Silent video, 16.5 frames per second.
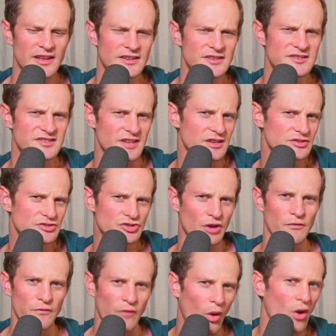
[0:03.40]
is
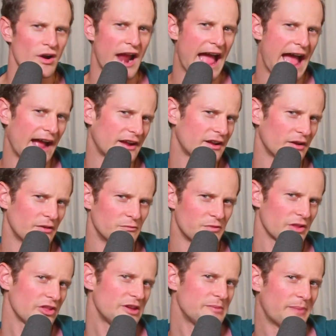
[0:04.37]
Dvorak
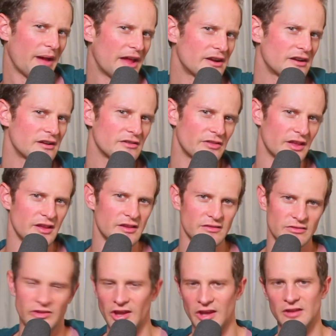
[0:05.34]
really better
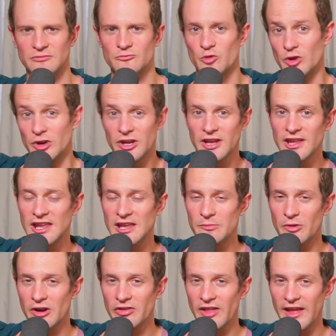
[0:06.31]
than the QWERTY
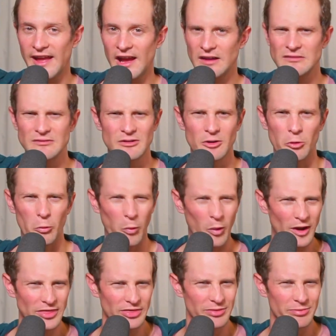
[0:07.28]
keyboard layout?
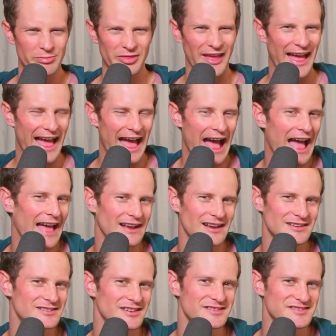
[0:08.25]
What the
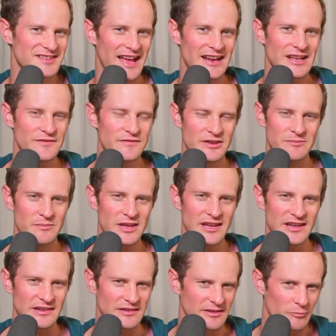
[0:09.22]
heck does that even
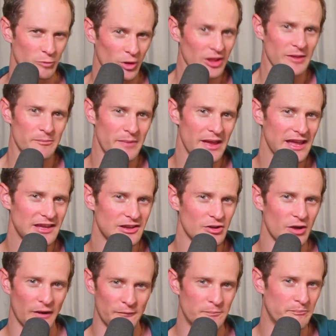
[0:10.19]
mean? Will it make
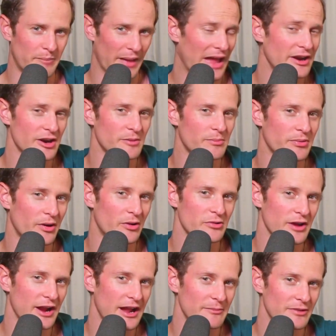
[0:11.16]
you a better
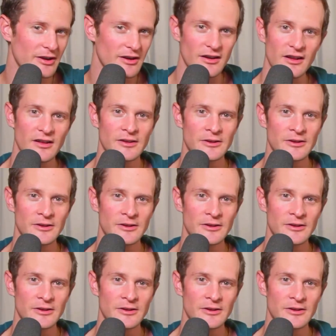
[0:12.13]
programmer?